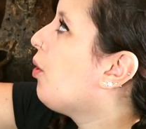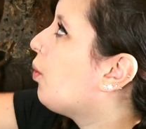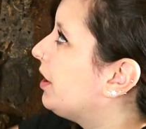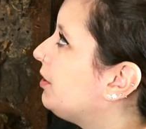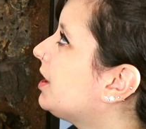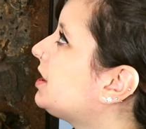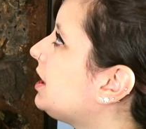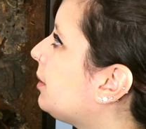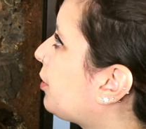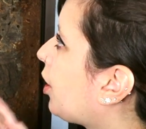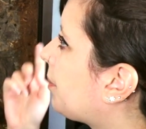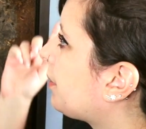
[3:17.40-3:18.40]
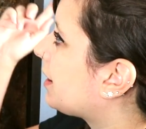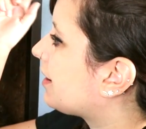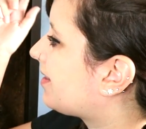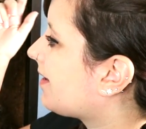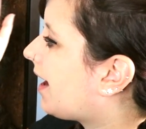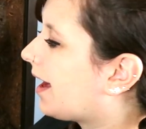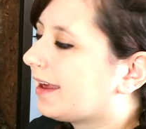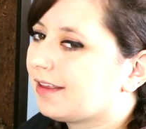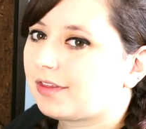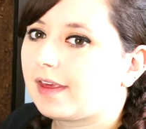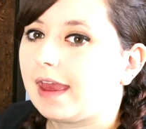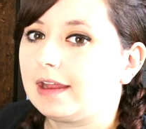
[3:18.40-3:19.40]
when you get the appropriate
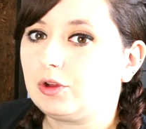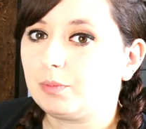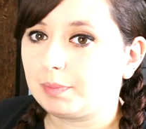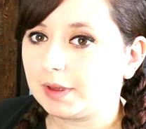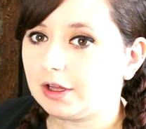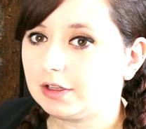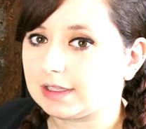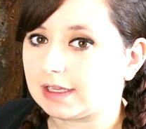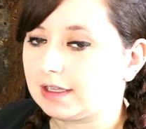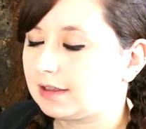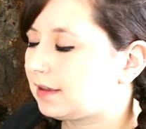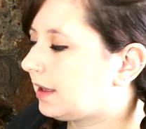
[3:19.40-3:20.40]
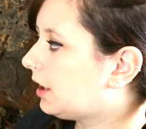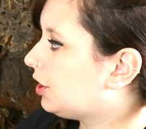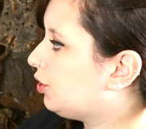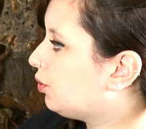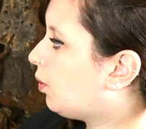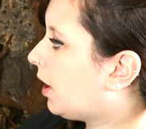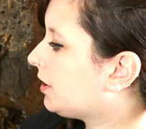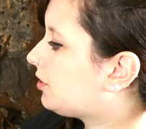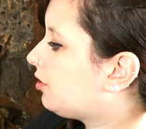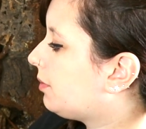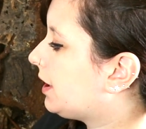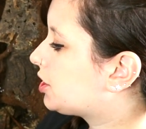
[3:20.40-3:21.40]
size and you build it, you want
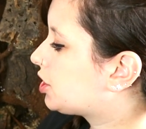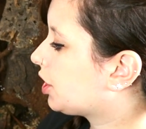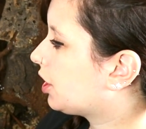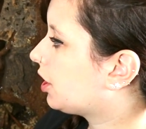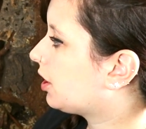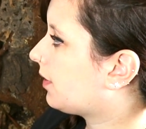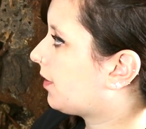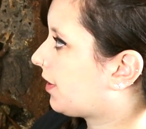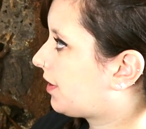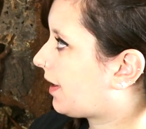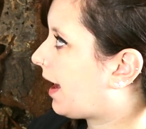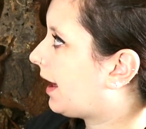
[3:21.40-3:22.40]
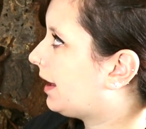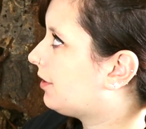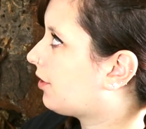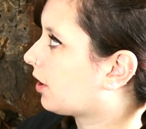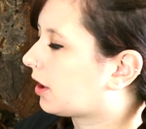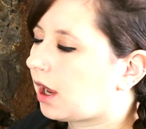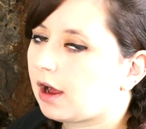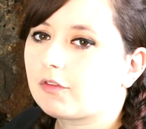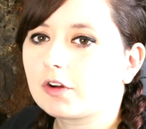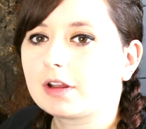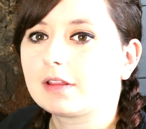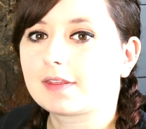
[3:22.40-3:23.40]
to make sure the sides are
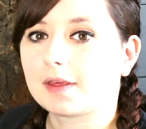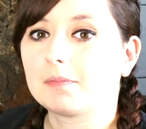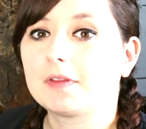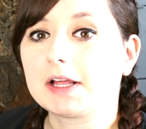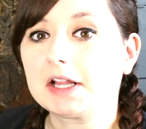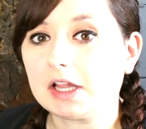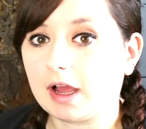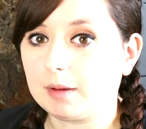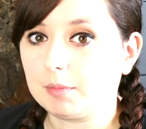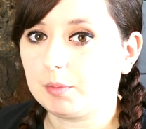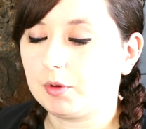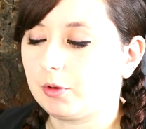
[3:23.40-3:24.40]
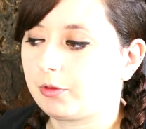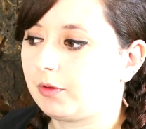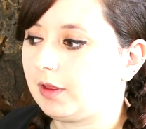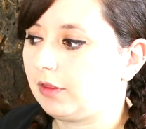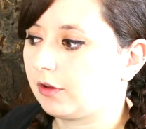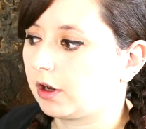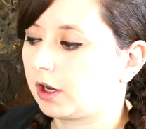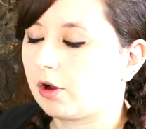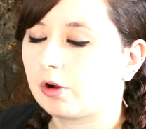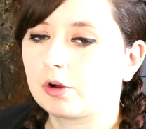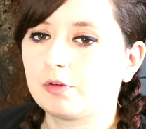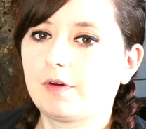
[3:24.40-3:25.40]
covered in something climbable. So either a
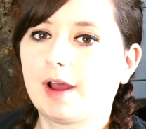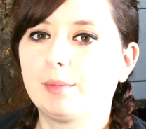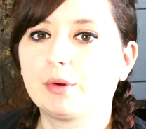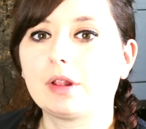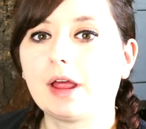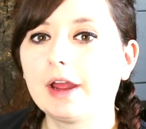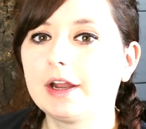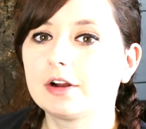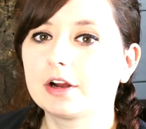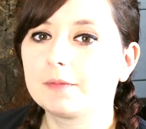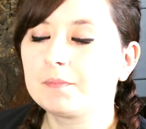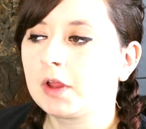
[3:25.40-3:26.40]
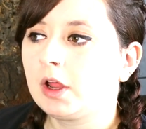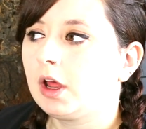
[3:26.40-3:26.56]
cocoa fiber liner,